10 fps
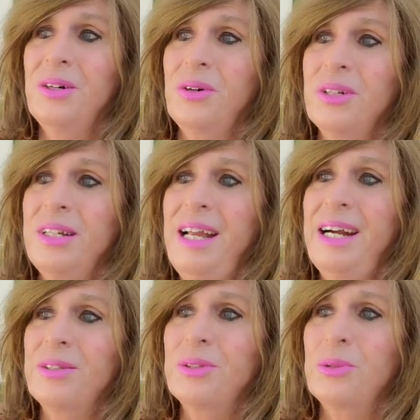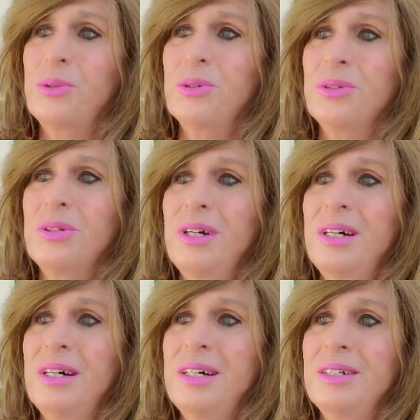on an outdoor
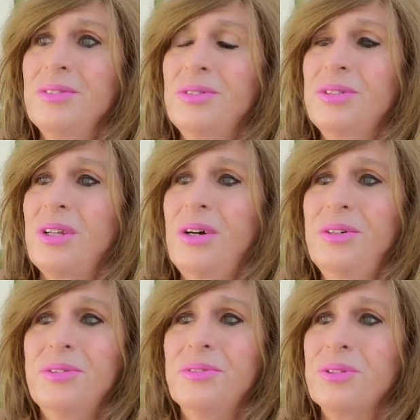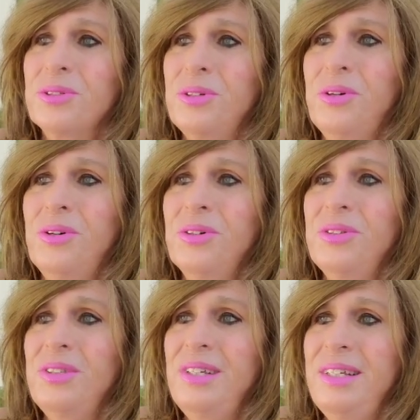uh, stove or
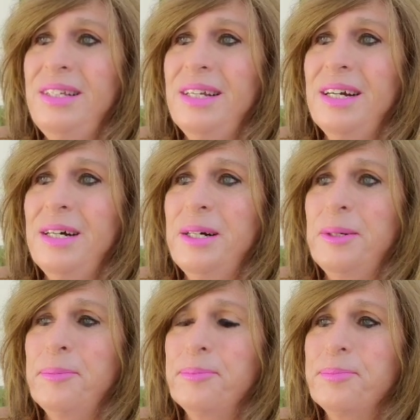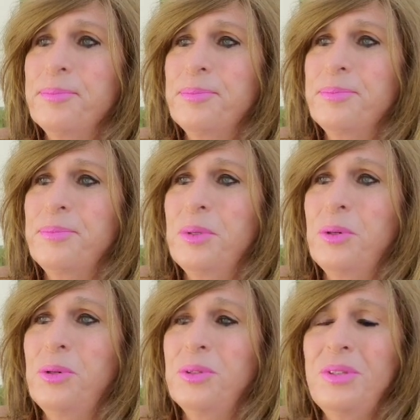on the um,
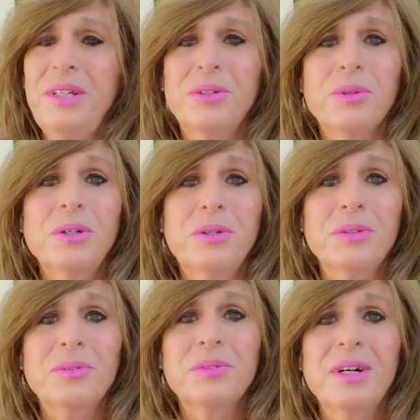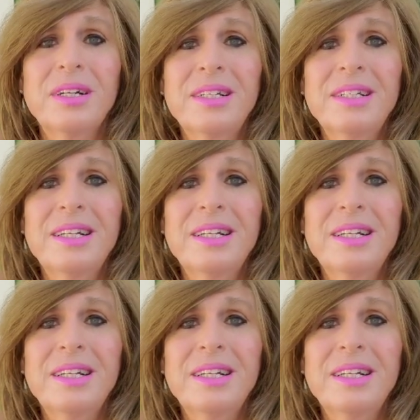on the grill, right?